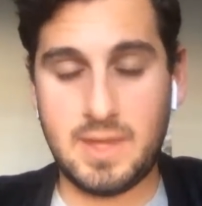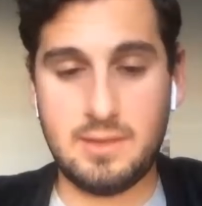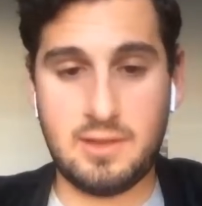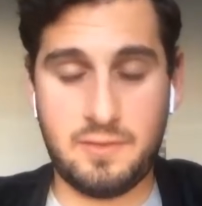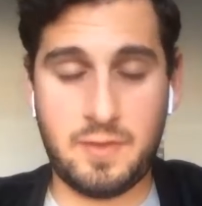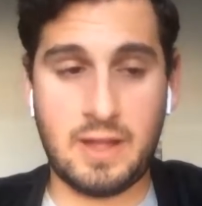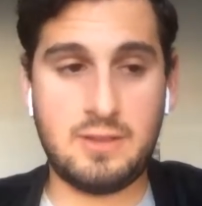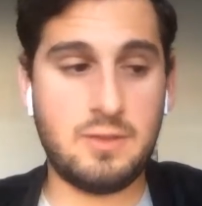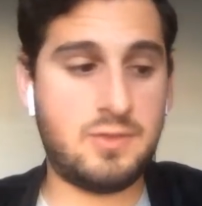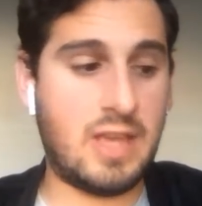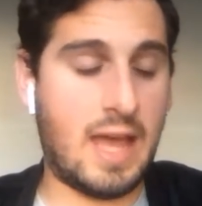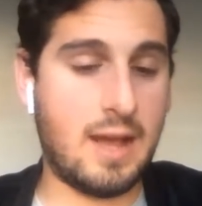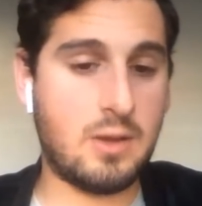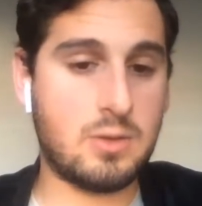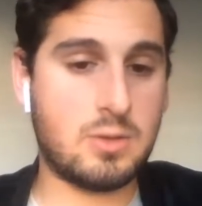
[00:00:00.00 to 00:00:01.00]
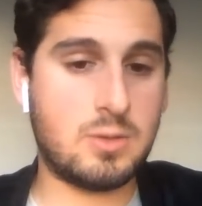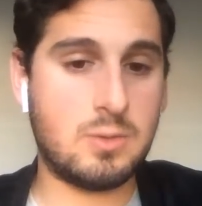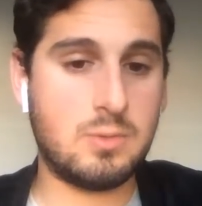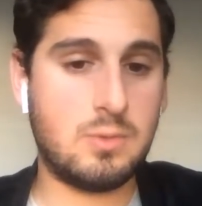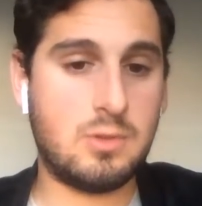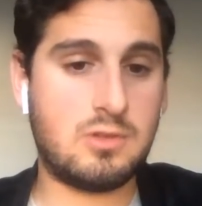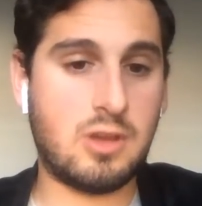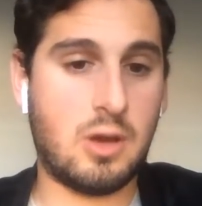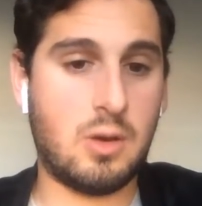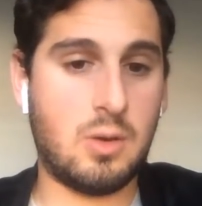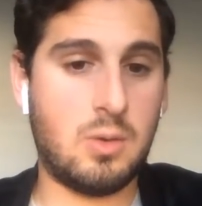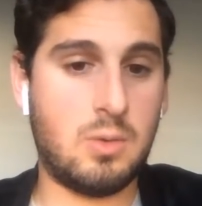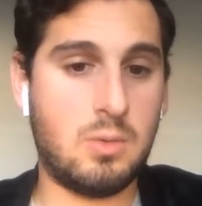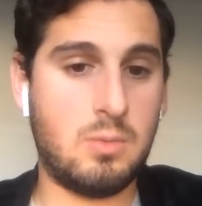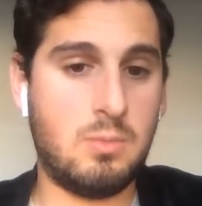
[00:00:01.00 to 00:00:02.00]
defensive tackle.
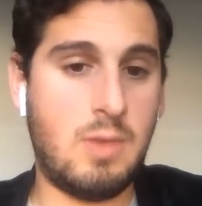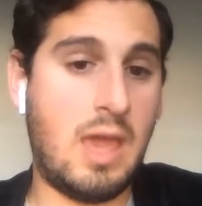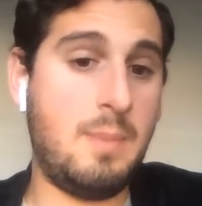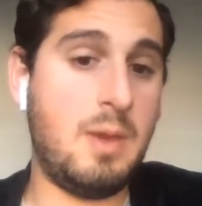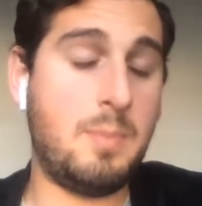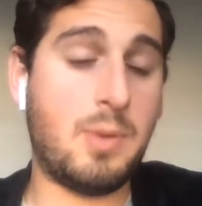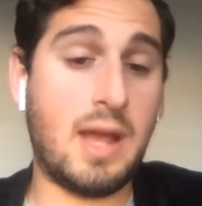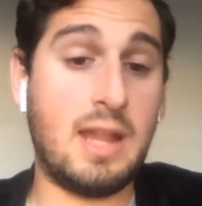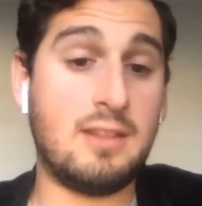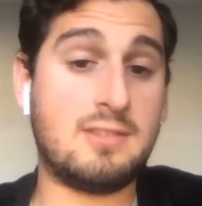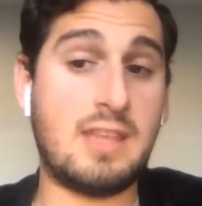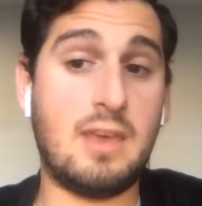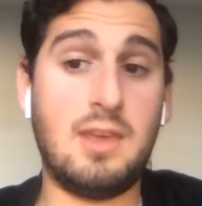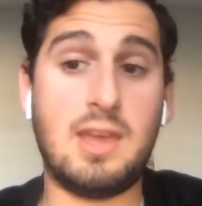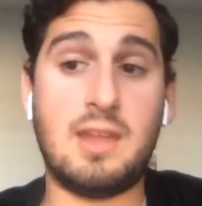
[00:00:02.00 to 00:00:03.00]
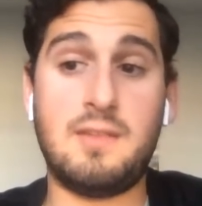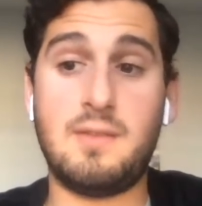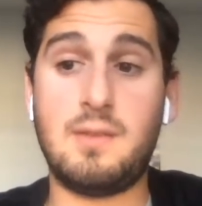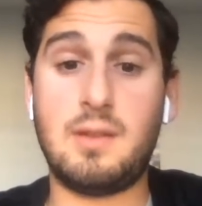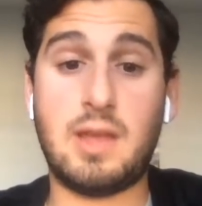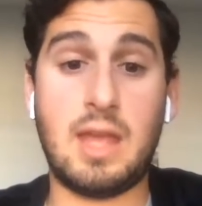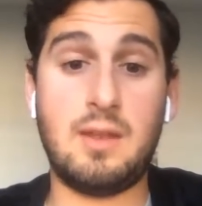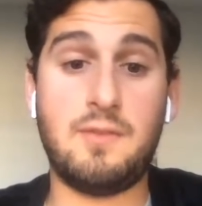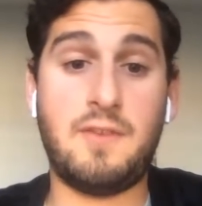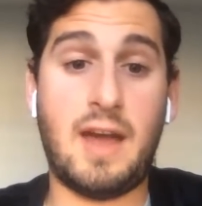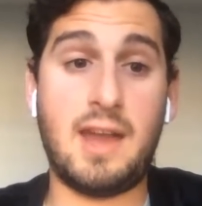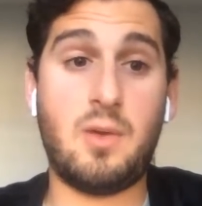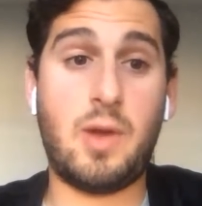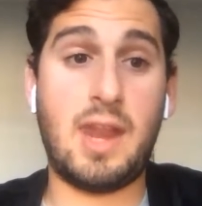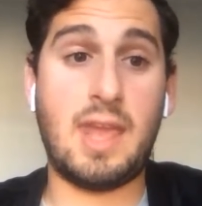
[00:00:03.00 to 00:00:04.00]
So maybe Brandon Staley can
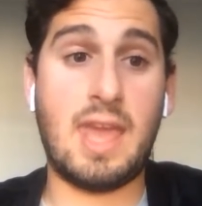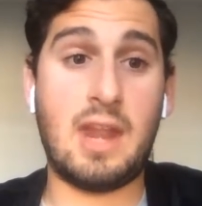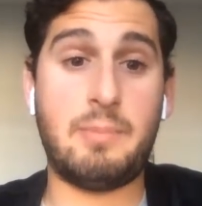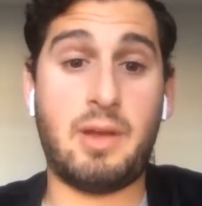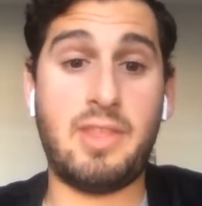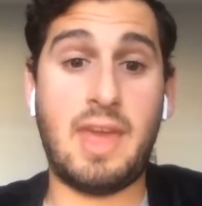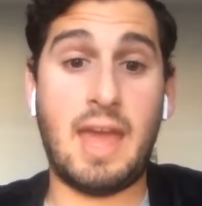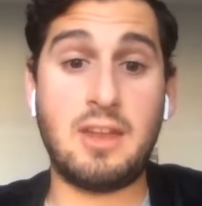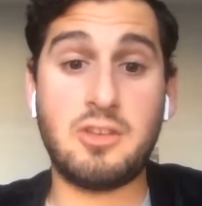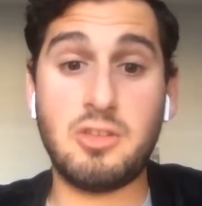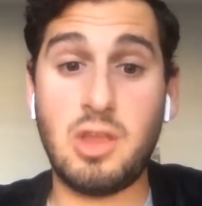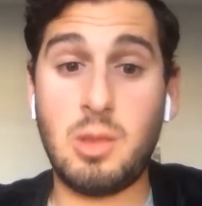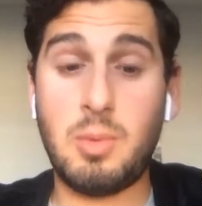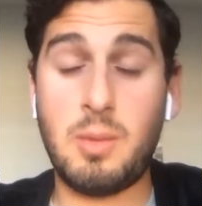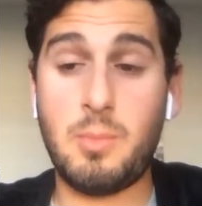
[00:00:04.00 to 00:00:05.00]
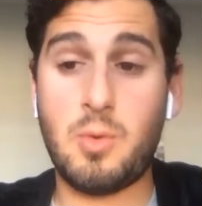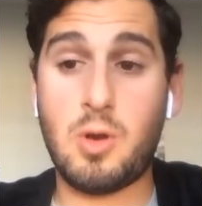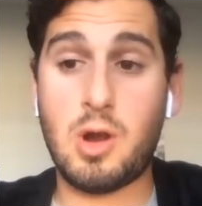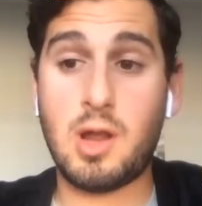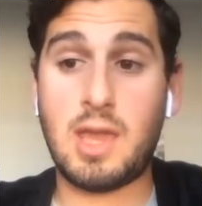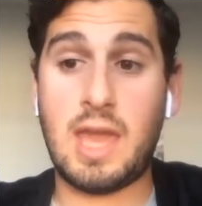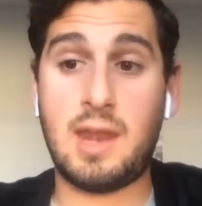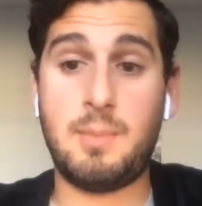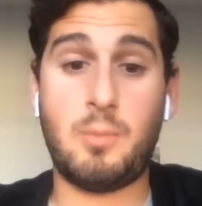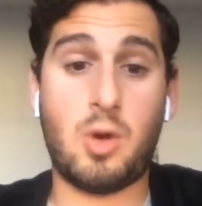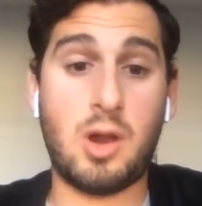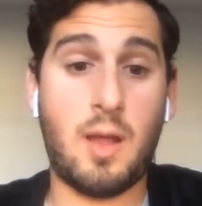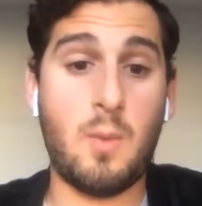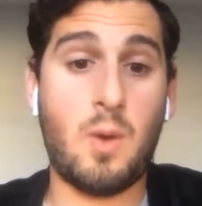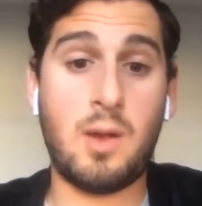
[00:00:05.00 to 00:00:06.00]
find a way to get him on the edge a little bit more, get him
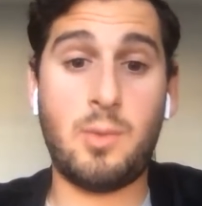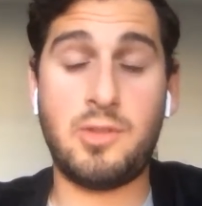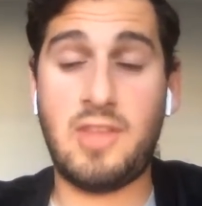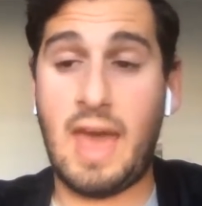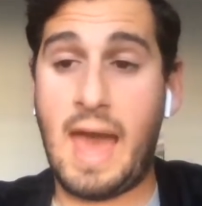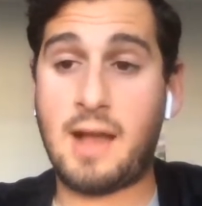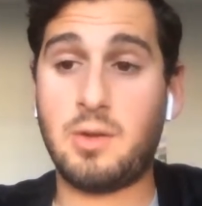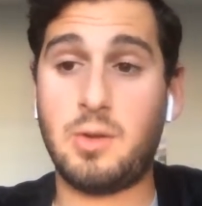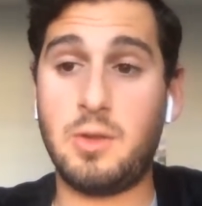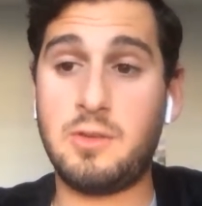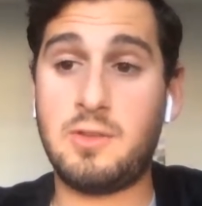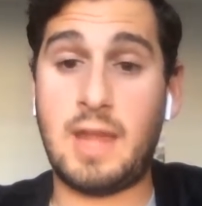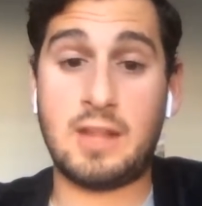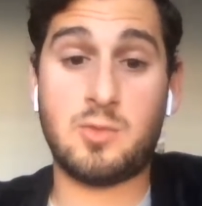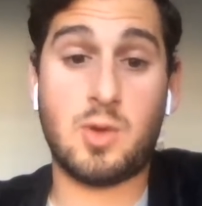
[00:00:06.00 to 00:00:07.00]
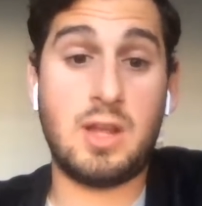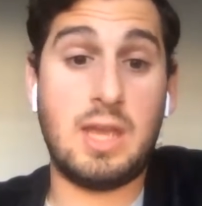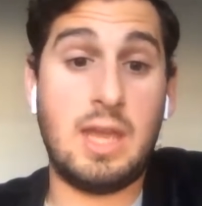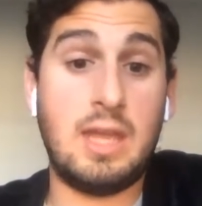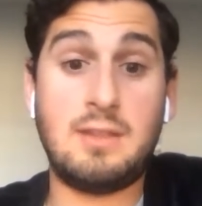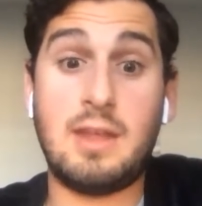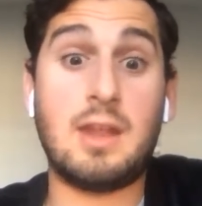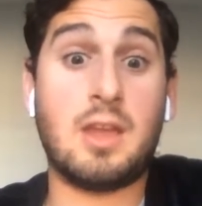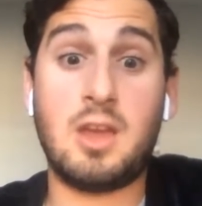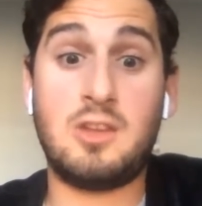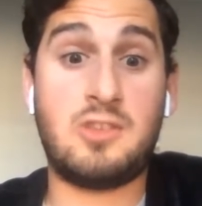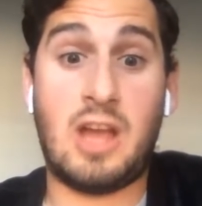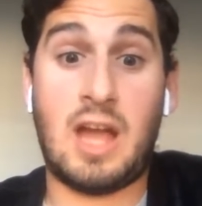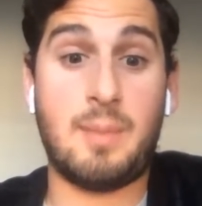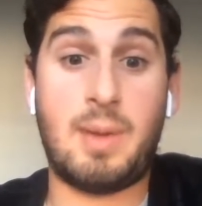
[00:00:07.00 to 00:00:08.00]
one-on-one with tackles. And that's where he did a good
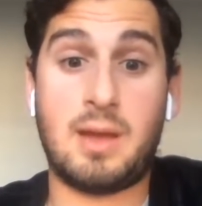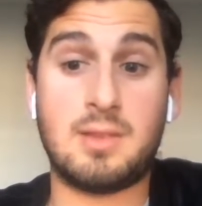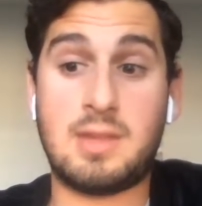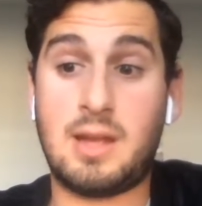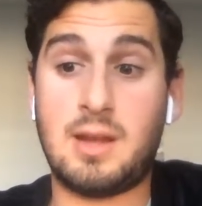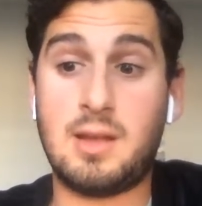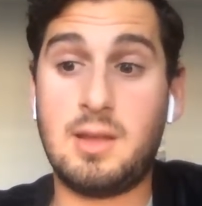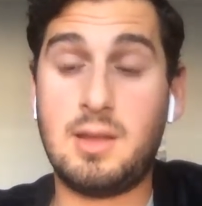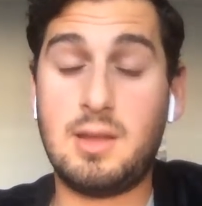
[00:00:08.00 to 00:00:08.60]
job out there.